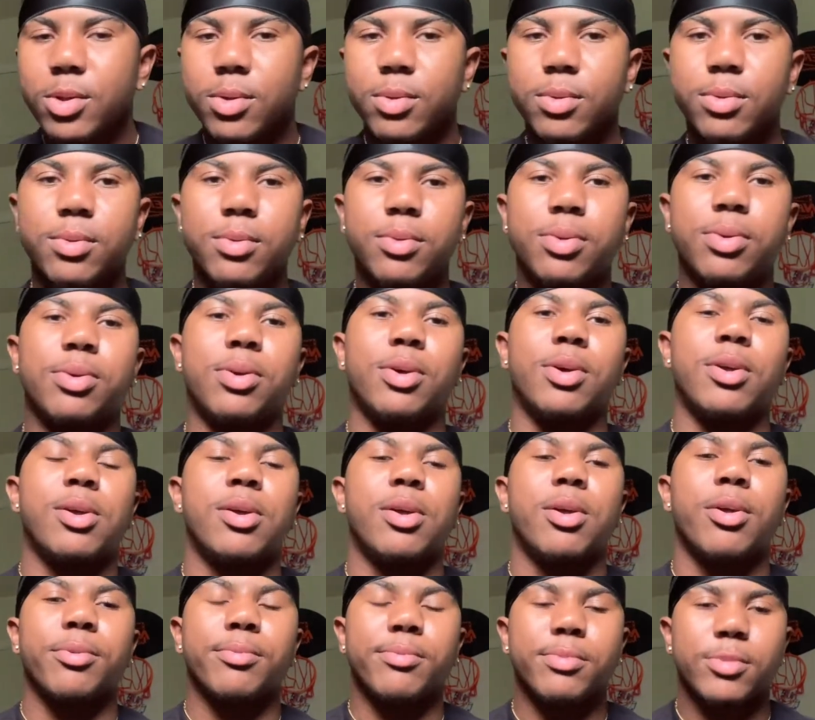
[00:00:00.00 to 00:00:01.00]
So
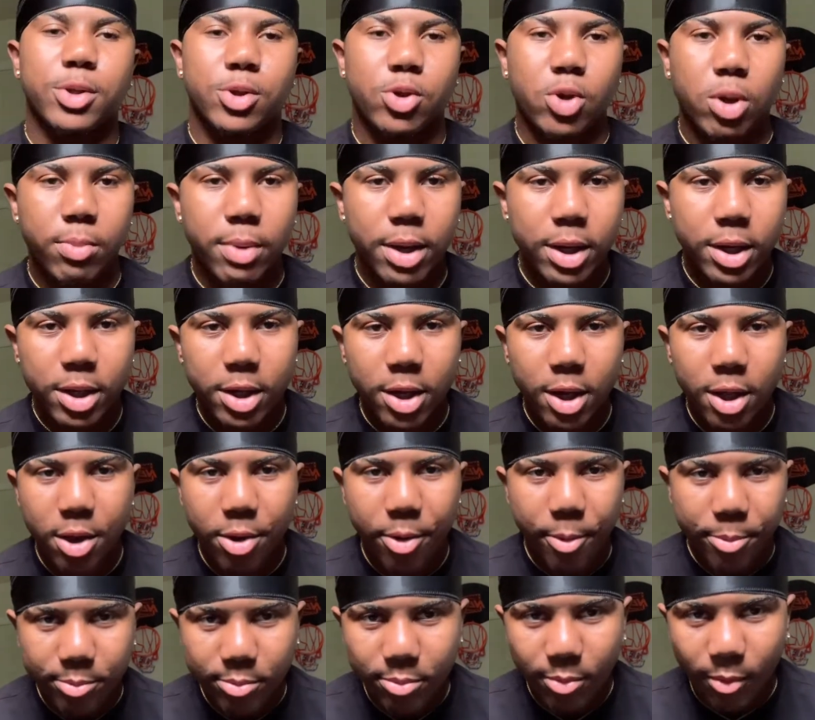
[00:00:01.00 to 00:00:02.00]
I'm about to get.
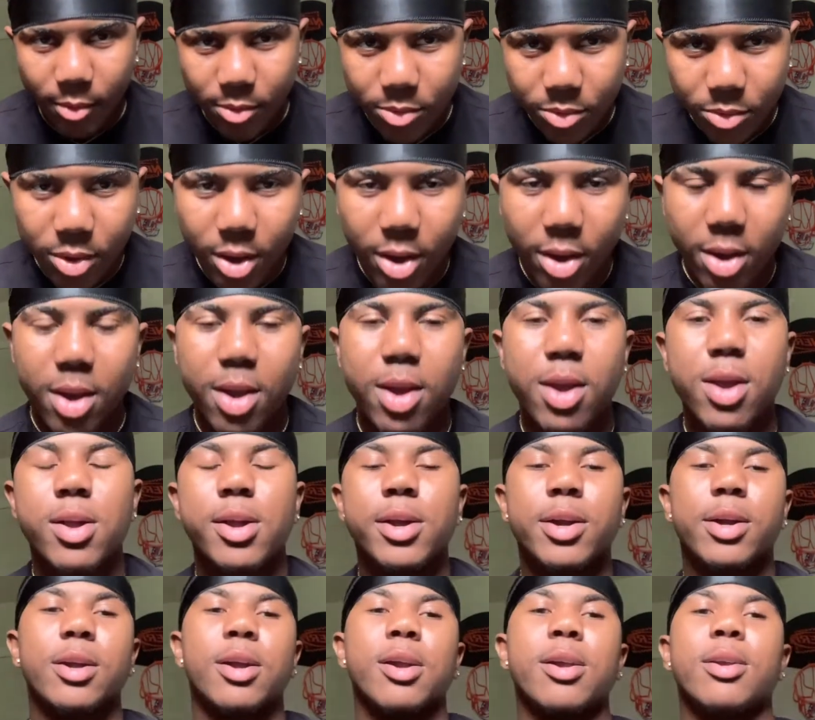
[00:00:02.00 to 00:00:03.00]

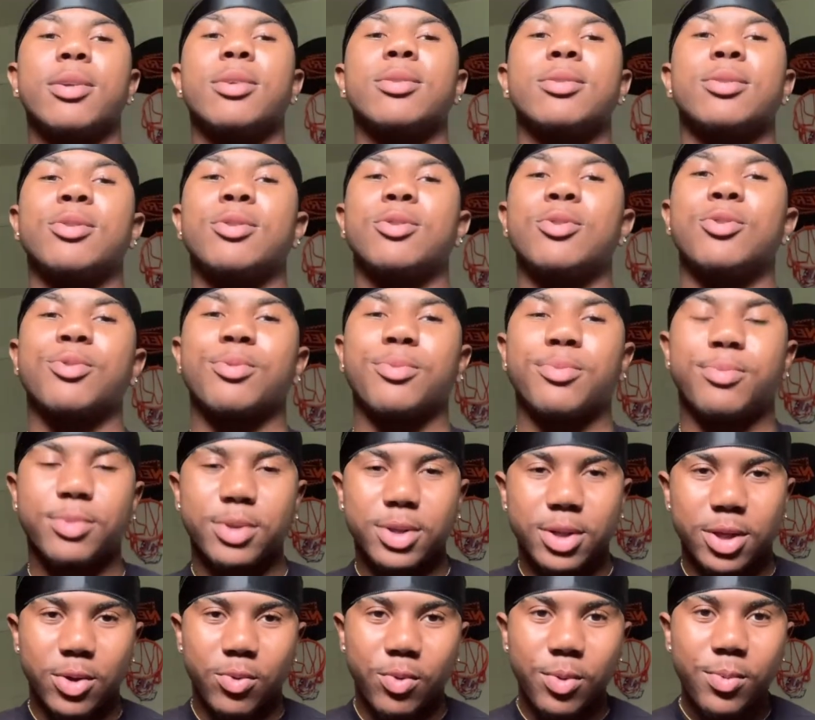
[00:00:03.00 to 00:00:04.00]
So
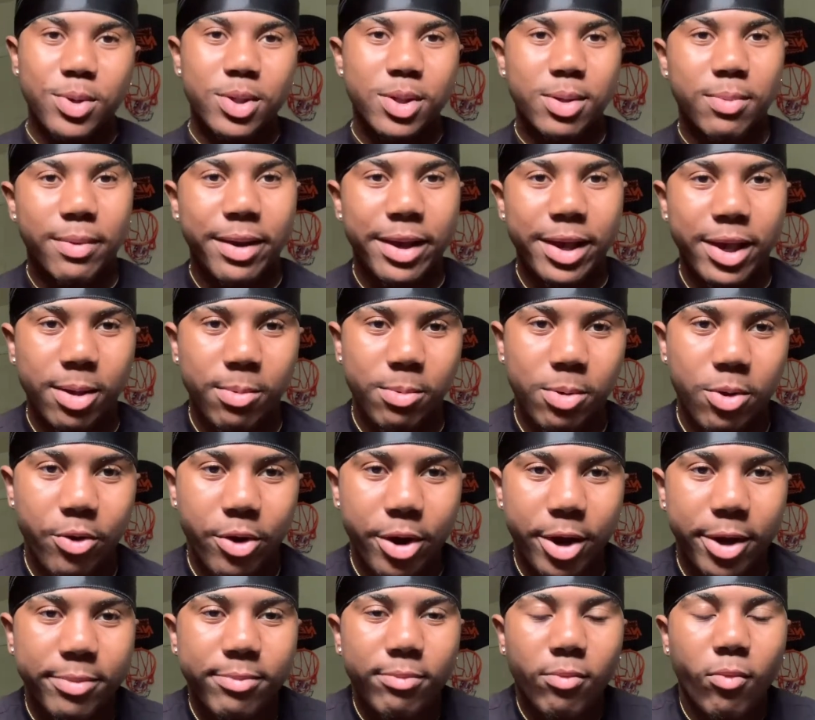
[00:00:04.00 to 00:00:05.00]
we was in Miami,
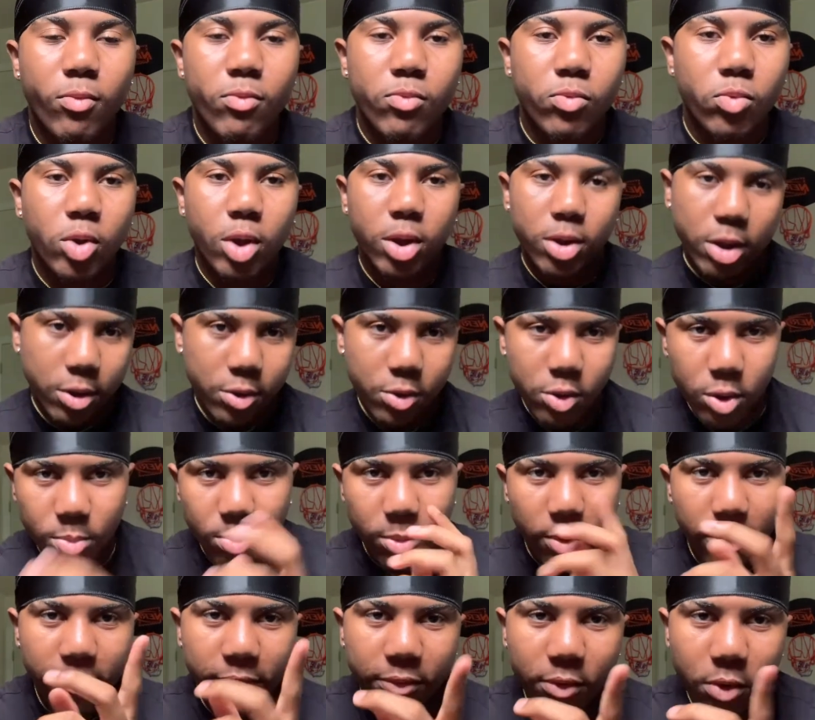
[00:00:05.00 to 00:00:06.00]
right? This was
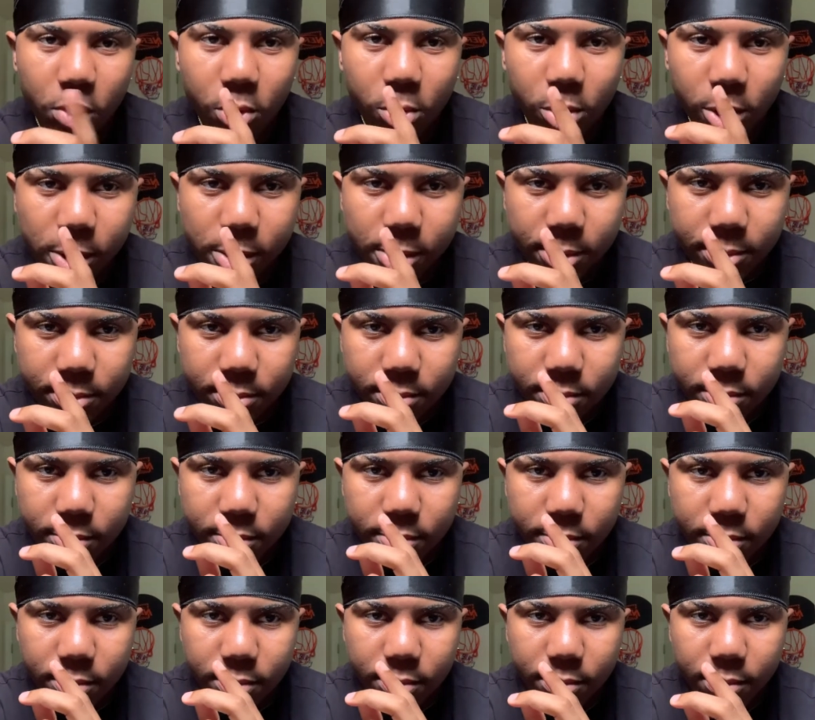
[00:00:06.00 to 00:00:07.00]
before
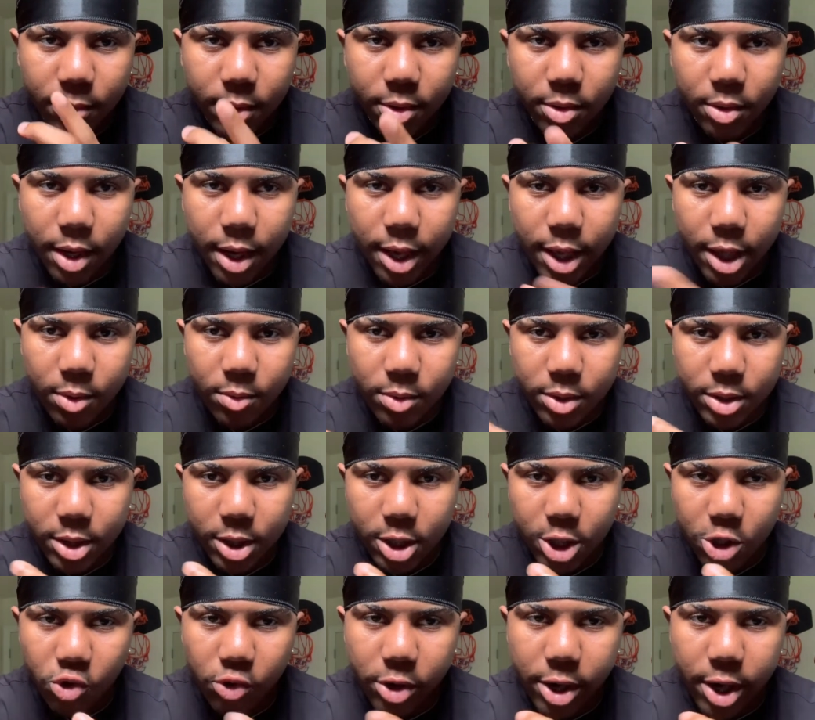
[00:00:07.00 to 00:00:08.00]
I went to
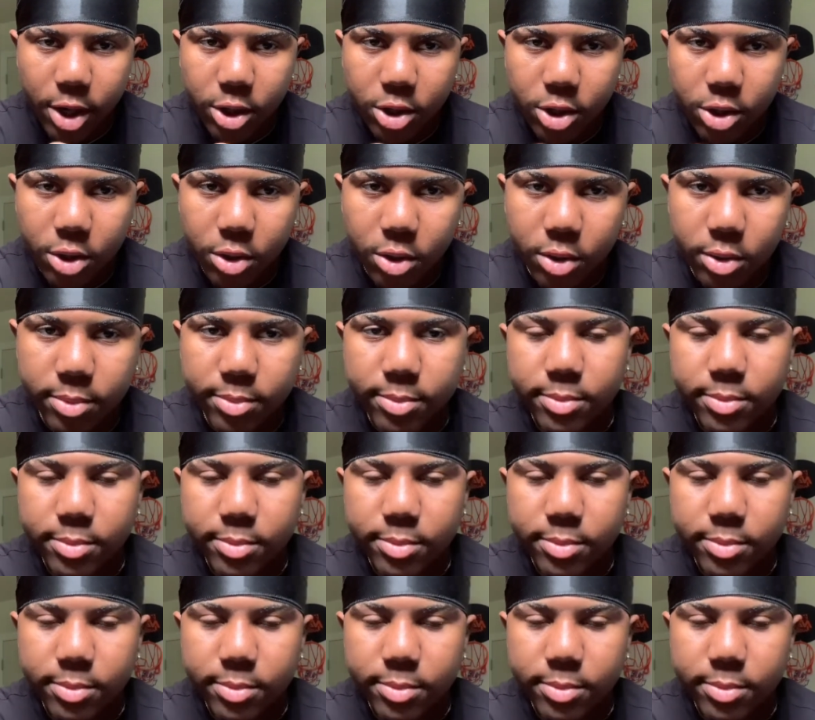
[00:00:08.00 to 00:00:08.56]
the drag show.